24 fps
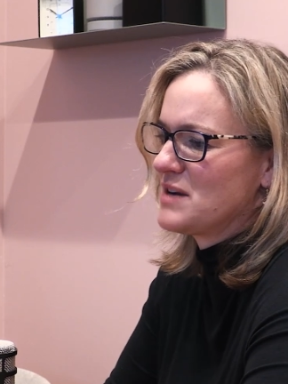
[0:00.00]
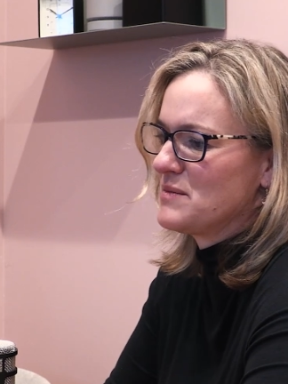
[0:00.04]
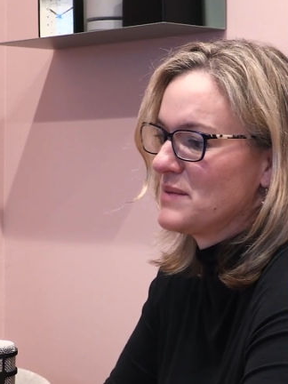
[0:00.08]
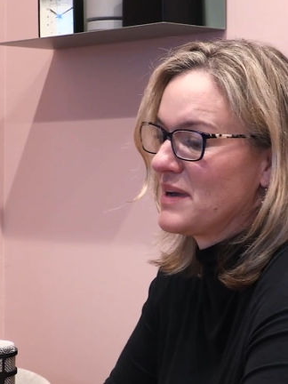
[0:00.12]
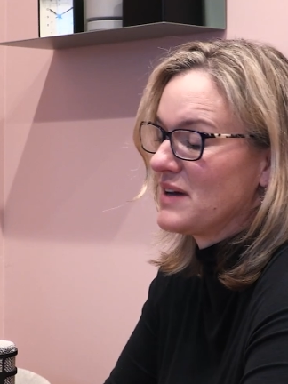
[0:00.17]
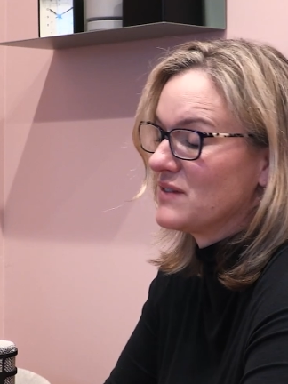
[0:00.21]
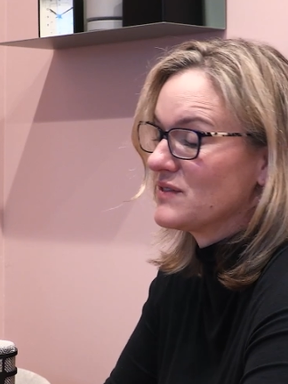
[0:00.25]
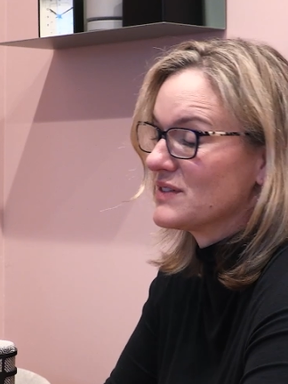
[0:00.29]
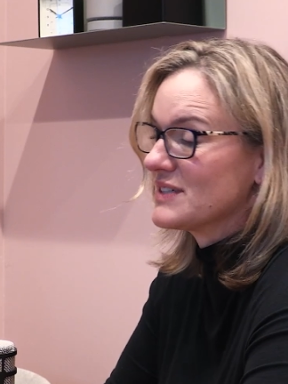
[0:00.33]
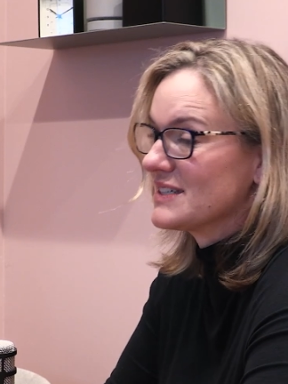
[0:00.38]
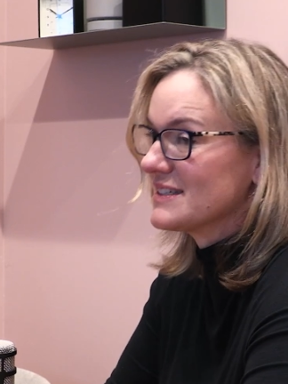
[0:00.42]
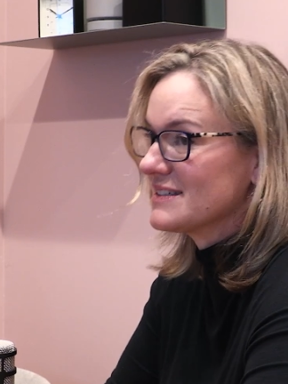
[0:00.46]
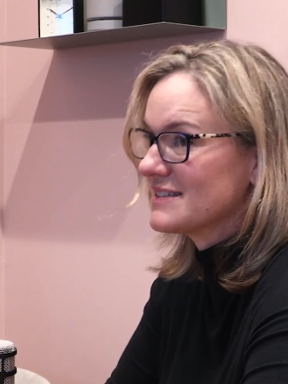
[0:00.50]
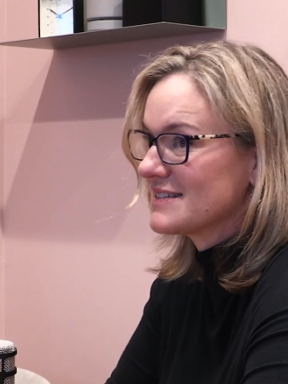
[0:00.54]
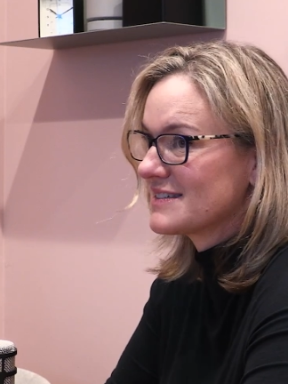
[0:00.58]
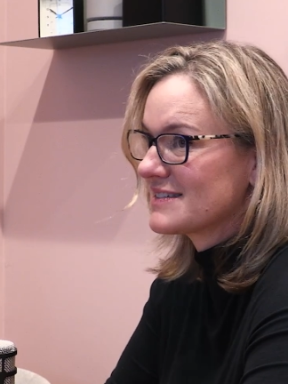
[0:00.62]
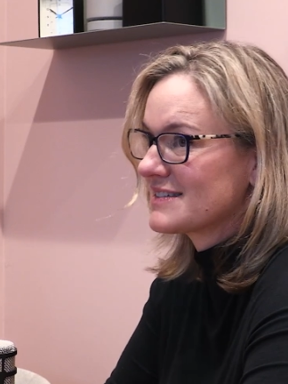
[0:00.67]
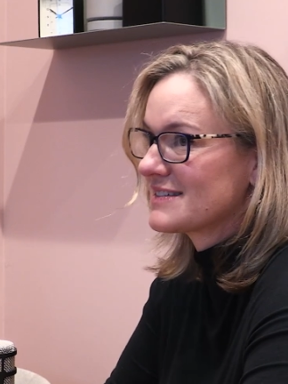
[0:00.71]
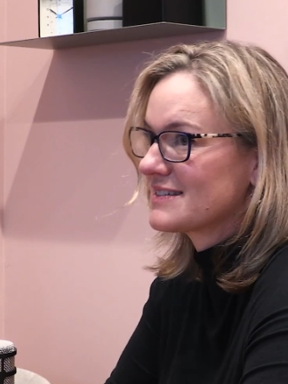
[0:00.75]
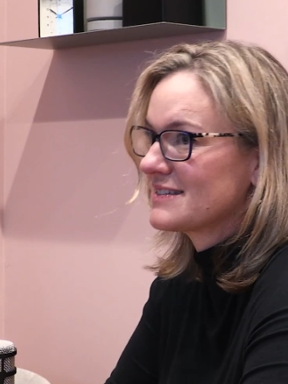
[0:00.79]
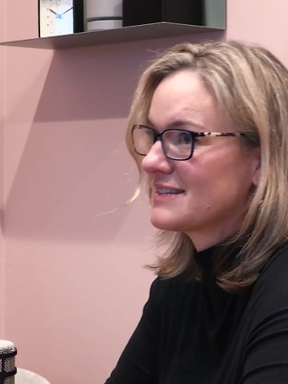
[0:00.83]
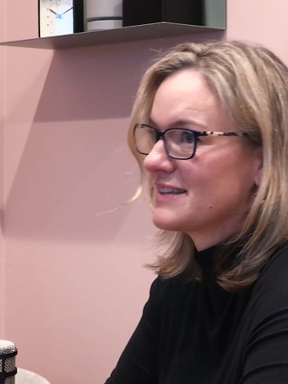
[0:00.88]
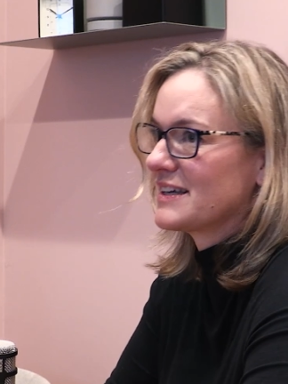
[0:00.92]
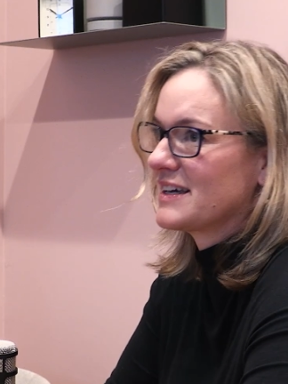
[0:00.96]

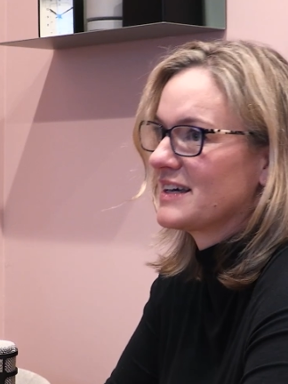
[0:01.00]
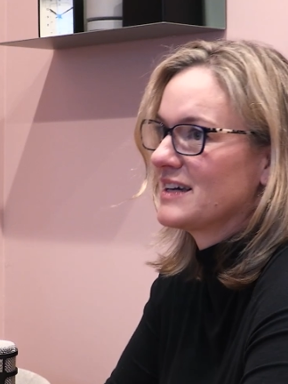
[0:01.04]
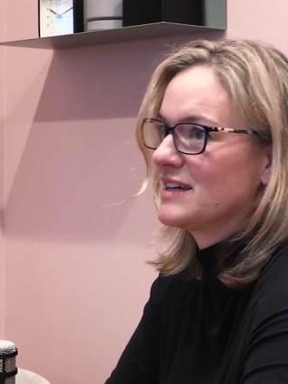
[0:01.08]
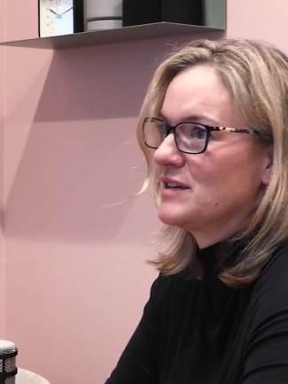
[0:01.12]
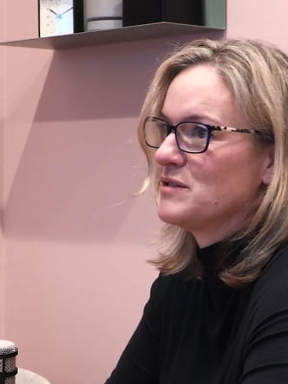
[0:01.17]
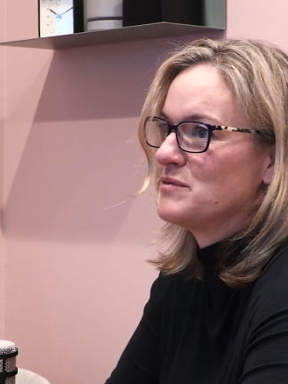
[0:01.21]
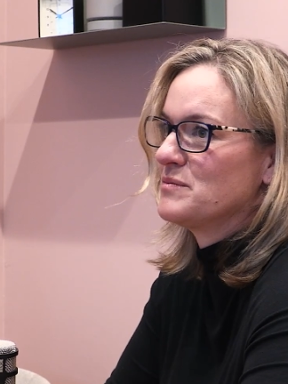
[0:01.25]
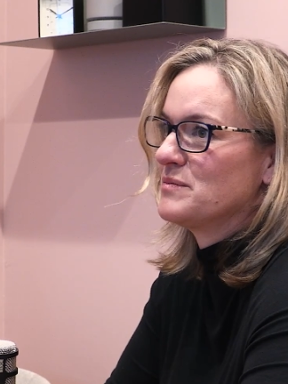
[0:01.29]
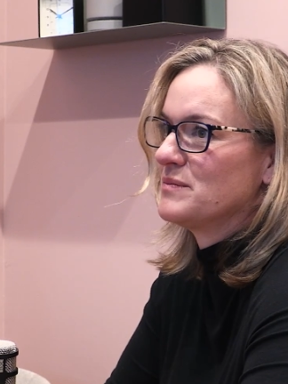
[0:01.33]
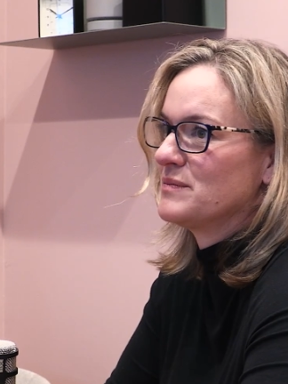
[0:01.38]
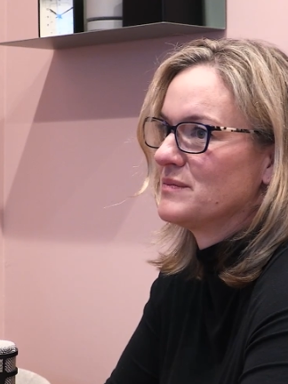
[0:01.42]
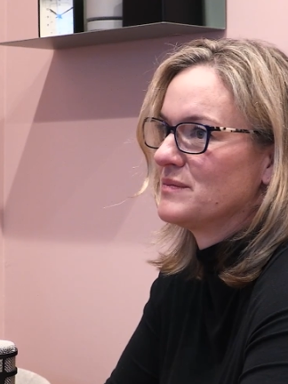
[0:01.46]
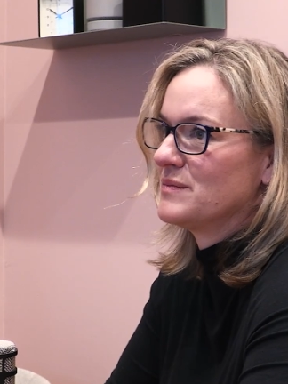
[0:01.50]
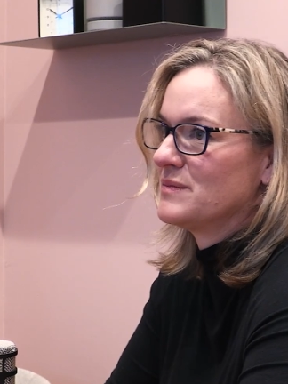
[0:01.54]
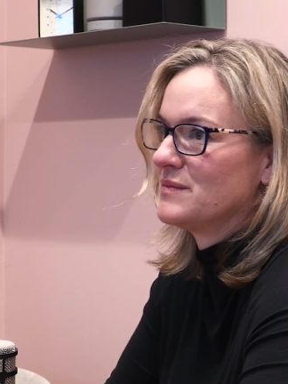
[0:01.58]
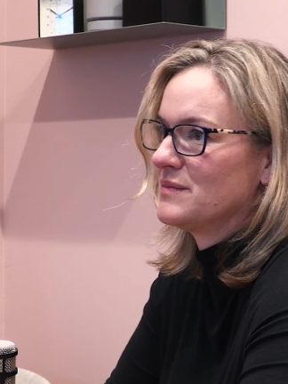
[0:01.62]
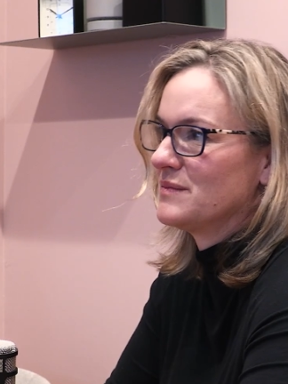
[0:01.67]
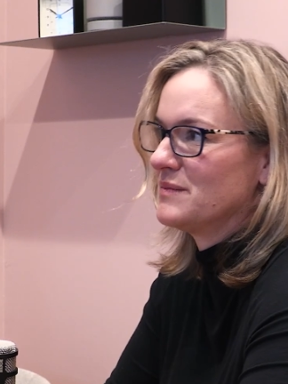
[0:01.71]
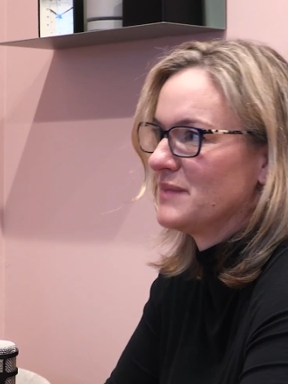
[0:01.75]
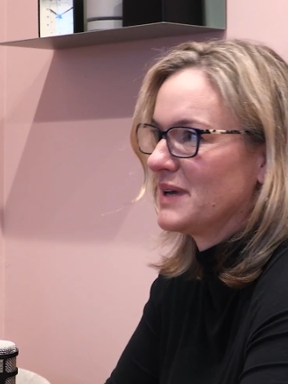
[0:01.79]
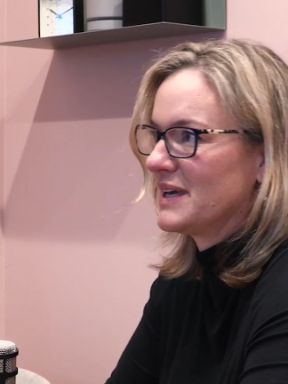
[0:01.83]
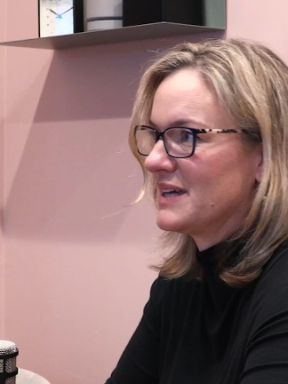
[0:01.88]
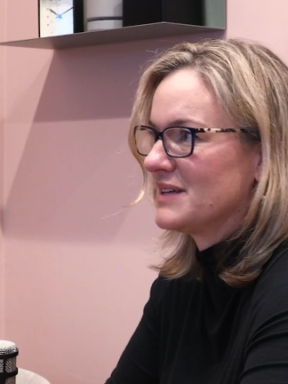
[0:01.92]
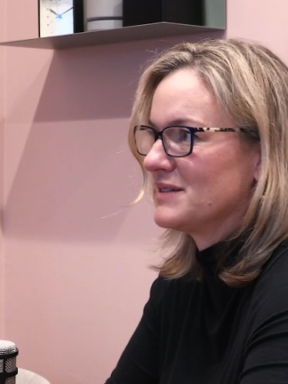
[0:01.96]
evidence that
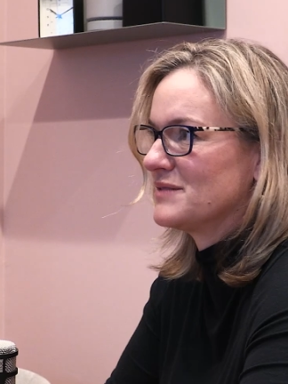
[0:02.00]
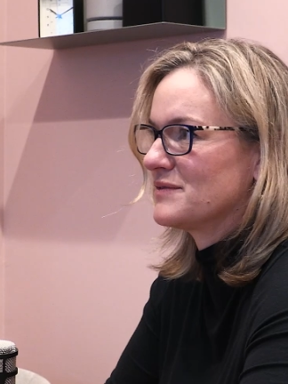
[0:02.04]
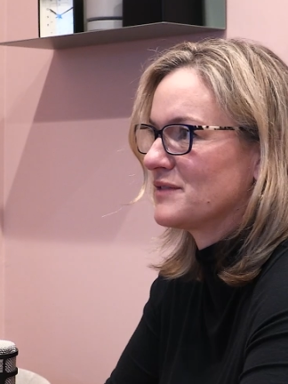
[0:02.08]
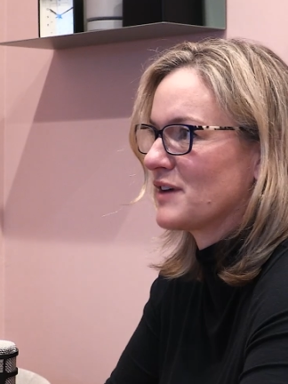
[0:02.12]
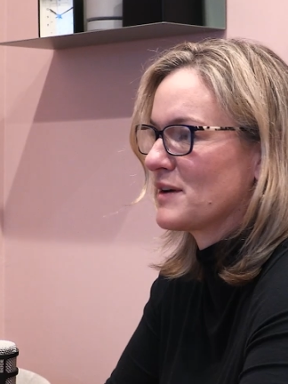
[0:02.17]
made